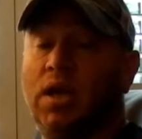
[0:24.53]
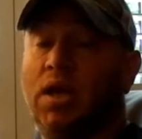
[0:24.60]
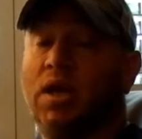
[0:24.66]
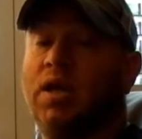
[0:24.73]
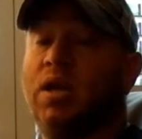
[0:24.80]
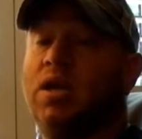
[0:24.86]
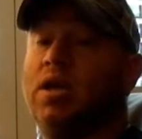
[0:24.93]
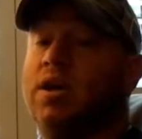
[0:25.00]
If
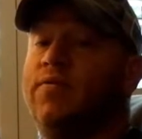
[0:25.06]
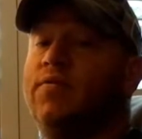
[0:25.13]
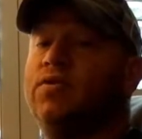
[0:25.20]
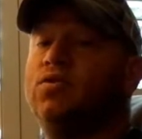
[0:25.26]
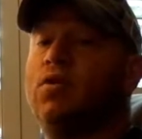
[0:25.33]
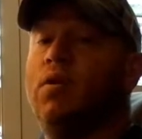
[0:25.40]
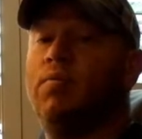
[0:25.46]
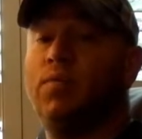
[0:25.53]
I get lucky
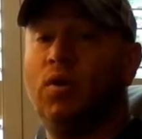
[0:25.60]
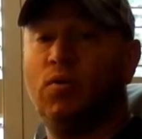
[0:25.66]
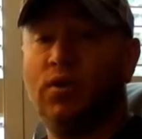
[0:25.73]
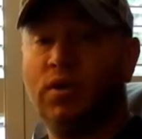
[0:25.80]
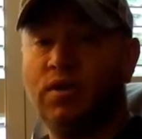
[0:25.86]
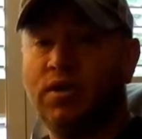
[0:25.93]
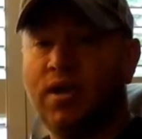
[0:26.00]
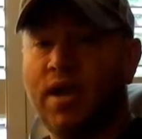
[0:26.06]
enough and draw
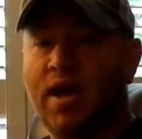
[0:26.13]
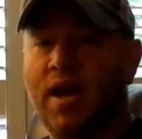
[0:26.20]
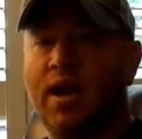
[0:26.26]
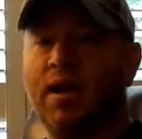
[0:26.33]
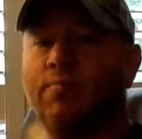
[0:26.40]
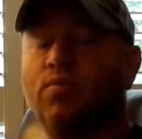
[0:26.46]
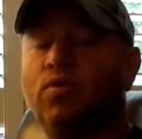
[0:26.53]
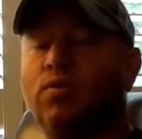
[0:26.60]
a mule deer
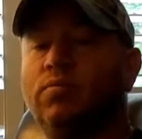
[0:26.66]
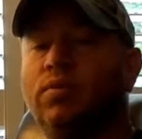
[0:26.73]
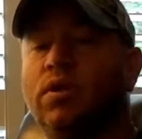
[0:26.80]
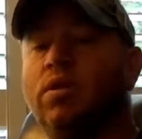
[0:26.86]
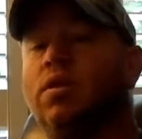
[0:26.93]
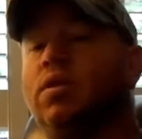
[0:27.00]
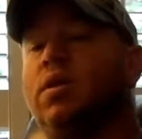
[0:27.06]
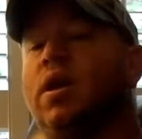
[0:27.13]
tag, I'm
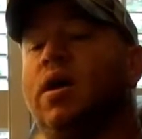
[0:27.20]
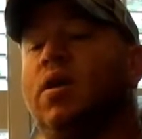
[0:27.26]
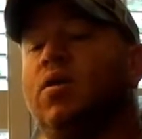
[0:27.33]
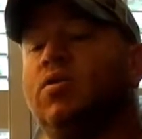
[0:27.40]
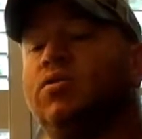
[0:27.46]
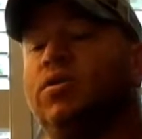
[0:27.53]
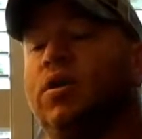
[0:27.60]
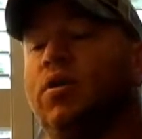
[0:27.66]
going to be
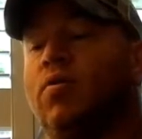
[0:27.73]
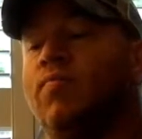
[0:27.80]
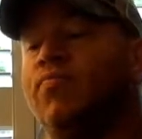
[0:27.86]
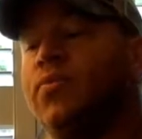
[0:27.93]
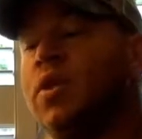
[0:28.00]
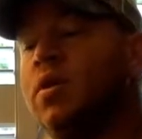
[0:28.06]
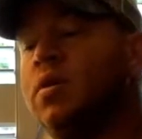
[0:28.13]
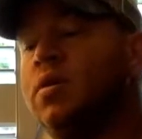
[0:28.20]
hunting that
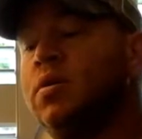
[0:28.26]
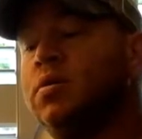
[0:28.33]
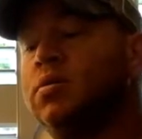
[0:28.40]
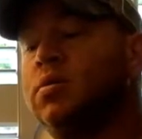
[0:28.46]
also.